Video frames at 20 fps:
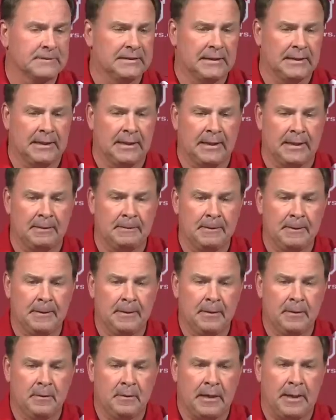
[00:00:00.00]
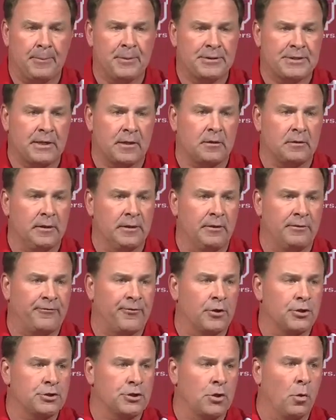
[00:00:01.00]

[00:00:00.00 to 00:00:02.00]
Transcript: uh, and particularly in the first